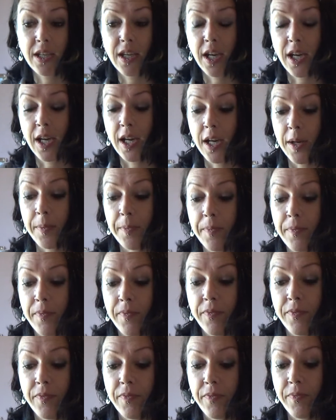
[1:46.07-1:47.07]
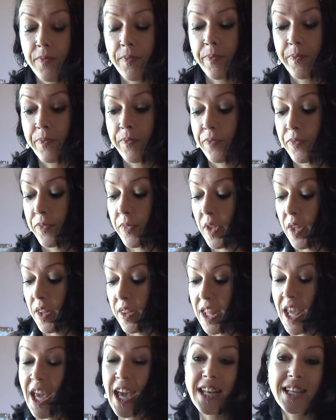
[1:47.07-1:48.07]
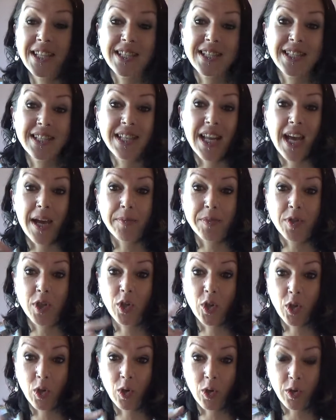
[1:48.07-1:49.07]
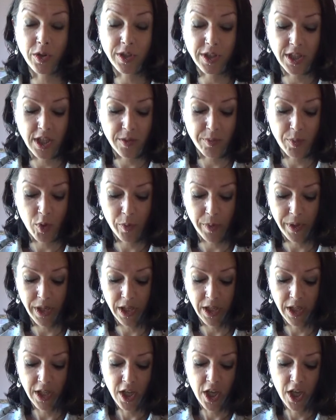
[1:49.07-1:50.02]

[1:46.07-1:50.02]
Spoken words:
end snapped and got lost in the bobbin.